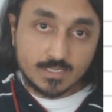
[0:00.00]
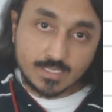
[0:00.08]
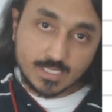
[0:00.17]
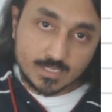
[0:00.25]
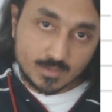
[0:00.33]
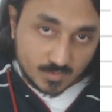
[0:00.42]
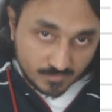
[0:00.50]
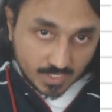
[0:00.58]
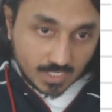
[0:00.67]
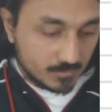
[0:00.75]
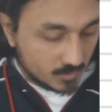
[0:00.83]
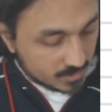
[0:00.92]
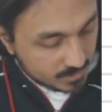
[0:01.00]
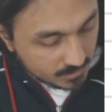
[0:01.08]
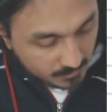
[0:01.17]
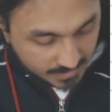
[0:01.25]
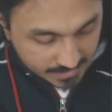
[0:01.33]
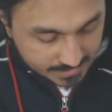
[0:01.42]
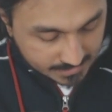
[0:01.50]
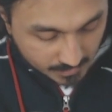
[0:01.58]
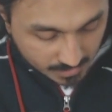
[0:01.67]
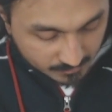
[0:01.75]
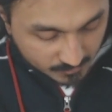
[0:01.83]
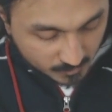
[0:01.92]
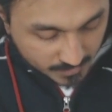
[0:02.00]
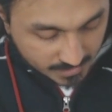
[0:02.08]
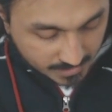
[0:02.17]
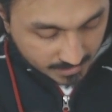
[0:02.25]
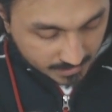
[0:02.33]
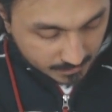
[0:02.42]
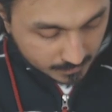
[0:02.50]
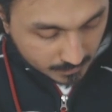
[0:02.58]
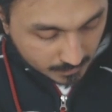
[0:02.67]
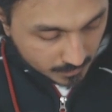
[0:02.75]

In the case of Sufalam also very similar movement here.